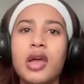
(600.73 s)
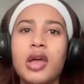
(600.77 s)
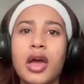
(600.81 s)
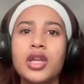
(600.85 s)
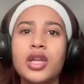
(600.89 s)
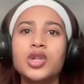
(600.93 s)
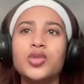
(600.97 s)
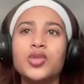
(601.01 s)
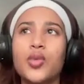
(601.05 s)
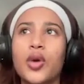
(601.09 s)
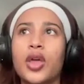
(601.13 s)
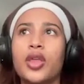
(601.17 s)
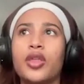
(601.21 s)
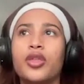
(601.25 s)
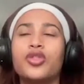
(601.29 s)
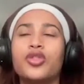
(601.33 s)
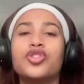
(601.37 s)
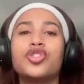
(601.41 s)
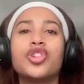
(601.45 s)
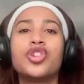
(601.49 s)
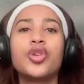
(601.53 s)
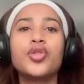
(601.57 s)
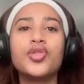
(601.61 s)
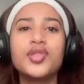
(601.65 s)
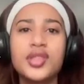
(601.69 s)
aligned with,
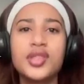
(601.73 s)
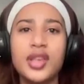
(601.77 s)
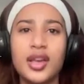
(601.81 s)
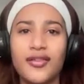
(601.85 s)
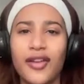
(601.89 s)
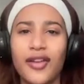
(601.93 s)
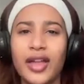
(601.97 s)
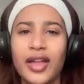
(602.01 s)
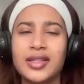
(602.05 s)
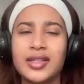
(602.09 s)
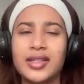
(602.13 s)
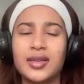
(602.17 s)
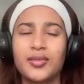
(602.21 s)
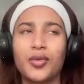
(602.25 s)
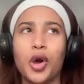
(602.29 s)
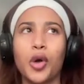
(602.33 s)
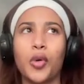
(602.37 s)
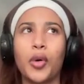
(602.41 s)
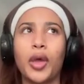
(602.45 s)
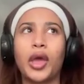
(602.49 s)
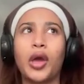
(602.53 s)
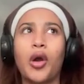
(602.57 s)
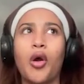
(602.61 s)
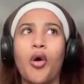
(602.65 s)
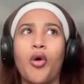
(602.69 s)
Joseph, ends up
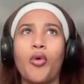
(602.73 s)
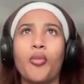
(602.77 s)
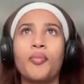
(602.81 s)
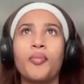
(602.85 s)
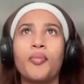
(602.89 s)
going